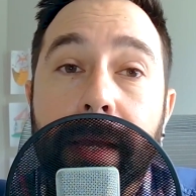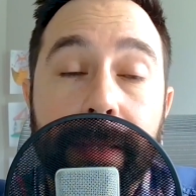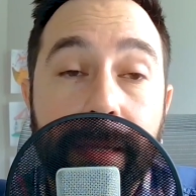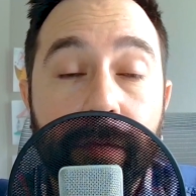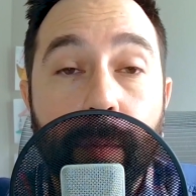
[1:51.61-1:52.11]

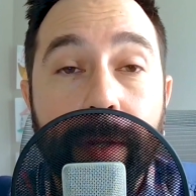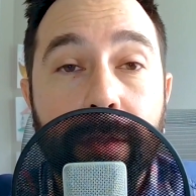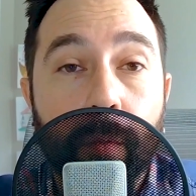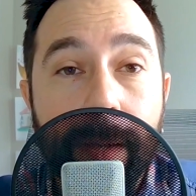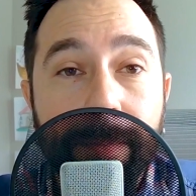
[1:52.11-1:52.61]
And then if you went to
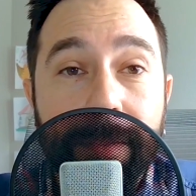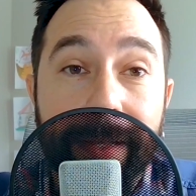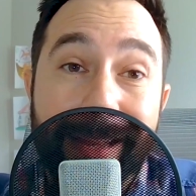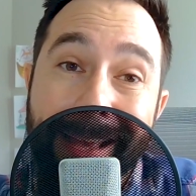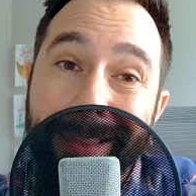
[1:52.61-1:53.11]
the
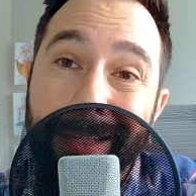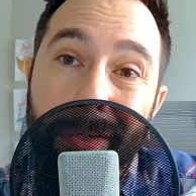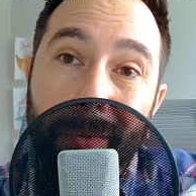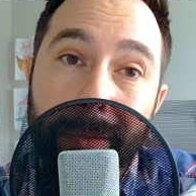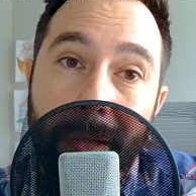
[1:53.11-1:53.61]
website, it had the
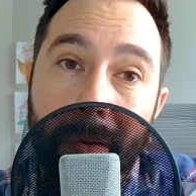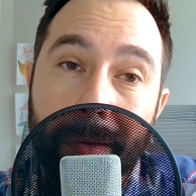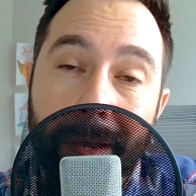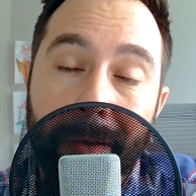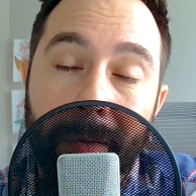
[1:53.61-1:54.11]
new
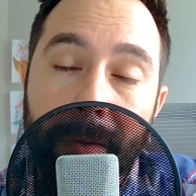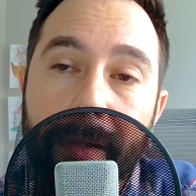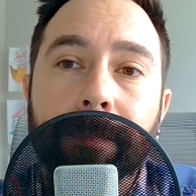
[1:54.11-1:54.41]
logo